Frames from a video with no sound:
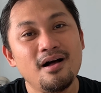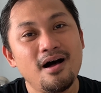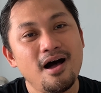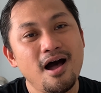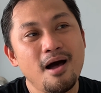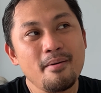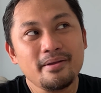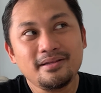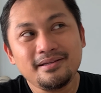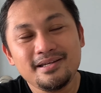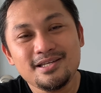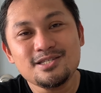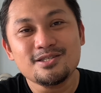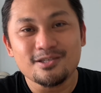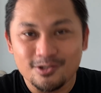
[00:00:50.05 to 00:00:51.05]
at
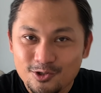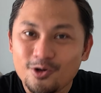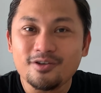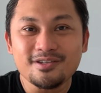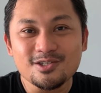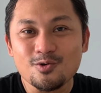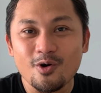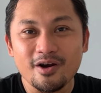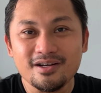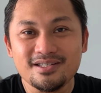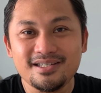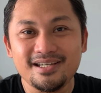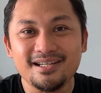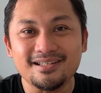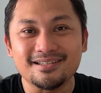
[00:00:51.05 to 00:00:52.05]
least during this
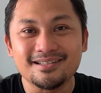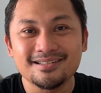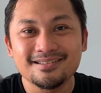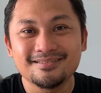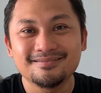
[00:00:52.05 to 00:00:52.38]
quarantine.